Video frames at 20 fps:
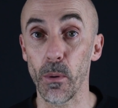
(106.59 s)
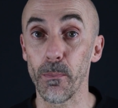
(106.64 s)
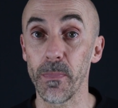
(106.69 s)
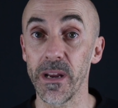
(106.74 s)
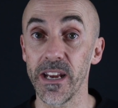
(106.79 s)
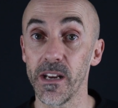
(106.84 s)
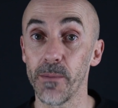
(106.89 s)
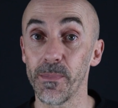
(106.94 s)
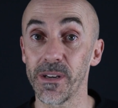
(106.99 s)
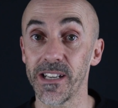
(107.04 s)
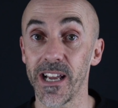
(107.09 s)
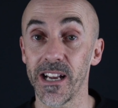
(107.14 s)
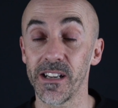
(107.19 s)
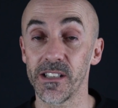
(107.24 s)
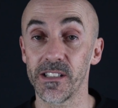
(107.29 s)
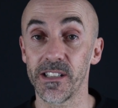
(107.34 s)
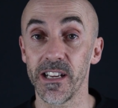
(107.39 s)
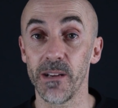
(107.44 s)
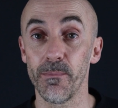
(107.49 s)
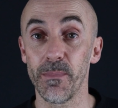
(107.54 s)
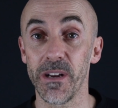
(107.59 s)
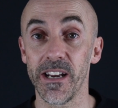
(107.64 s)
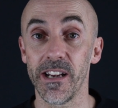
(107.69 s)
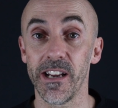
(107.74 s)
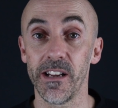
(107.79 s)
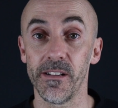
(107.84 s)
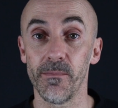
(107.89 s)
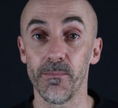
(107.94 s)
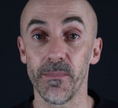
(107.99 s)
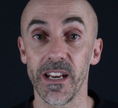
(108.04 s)
But medium intensity,
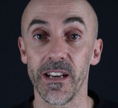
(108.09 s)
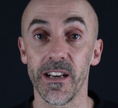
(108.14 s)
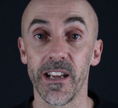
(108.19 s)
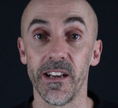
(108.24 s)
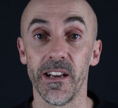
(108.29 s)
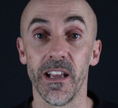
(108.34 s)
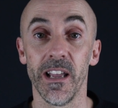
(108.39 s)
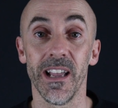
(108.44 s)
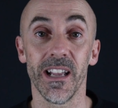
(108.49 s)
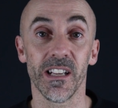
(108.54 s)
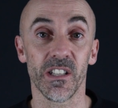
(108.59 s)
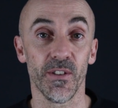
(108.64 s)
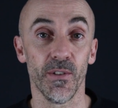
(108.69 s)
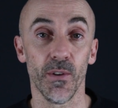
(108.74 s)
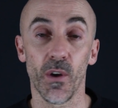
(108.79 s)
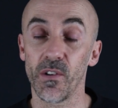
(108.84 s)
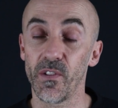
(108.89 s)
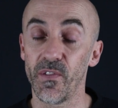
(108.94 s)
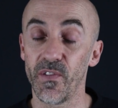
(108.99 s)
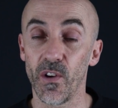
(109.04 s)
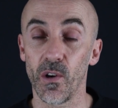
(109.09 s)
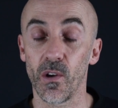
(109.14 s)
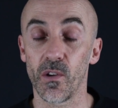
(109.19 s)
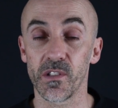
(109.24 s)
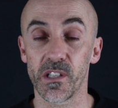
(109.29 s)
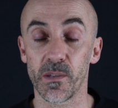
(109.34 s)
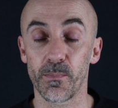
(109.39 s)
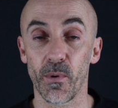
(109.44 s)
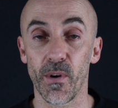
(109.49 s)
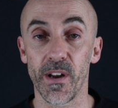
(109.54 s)
meaning, meaning it's not a full
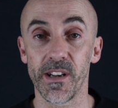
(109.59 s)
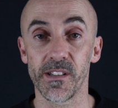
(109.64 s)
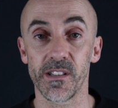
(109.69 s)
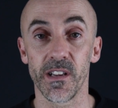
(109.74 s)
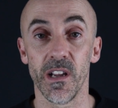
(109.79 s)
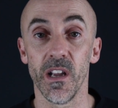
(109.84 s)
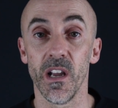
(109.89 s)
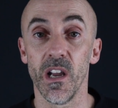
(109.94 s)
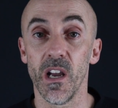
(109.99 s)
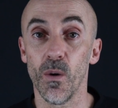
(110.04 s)
on sprint.